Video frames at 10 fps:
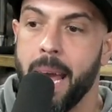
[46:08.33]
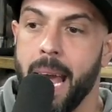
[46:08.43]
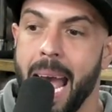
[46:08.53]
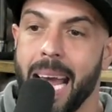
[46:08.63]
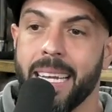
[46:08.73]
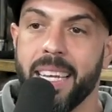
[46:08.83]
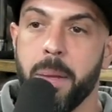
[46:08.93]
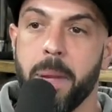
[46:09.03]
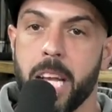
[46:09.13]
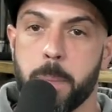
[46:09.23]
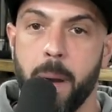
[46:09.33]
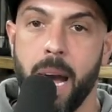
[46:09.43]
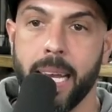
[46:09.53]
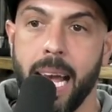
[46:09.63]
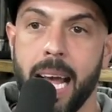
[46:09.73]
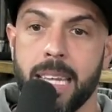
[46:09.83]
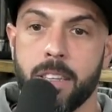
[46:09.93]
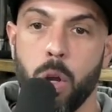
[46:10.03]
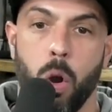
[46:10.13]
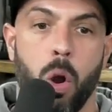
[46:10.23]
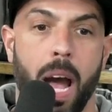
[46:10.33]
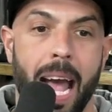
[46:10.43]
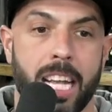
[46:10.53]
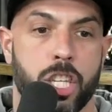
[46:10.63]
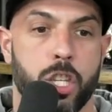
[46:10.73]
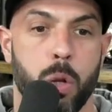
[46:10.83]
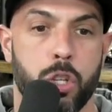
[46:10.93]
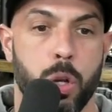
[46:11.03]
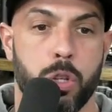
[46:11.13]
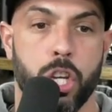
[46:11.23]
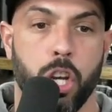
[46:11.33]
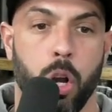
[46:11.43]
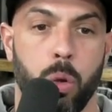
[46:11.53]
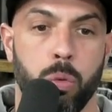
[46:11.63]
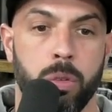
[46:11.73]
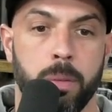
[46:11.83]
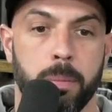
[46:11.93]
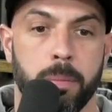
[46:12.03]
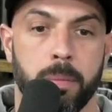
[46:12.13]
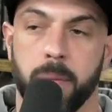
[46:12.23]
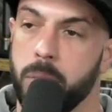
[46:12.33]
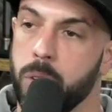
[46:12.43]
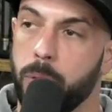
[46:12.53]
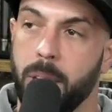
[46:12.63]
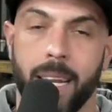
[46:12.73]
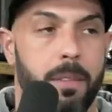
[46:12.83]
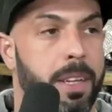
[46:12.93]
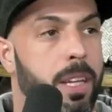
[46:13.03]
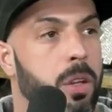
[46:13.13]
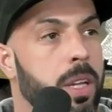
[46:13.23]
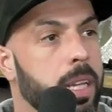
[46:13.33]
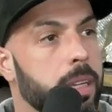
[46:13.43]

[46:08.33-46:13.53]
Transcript: At DBS Podcast or at Sergio Chicon, you'll find everything you need.